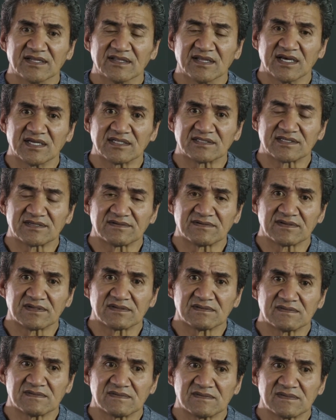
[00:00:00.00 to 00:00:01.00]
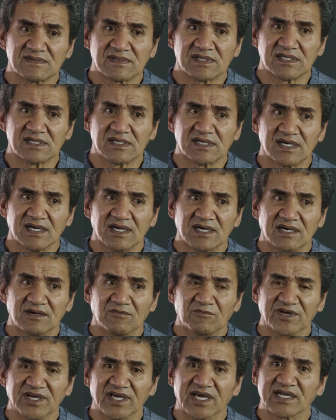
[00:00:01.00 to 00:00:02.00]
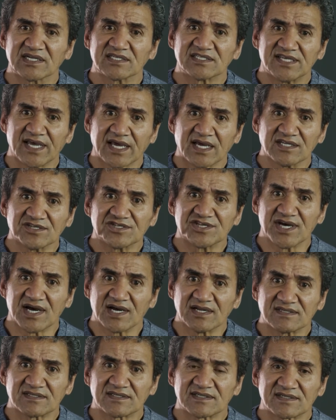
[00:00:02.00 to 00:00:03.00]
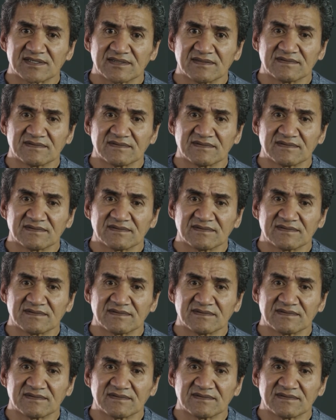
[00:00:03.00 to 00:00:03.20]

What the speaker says: that we get a second chance.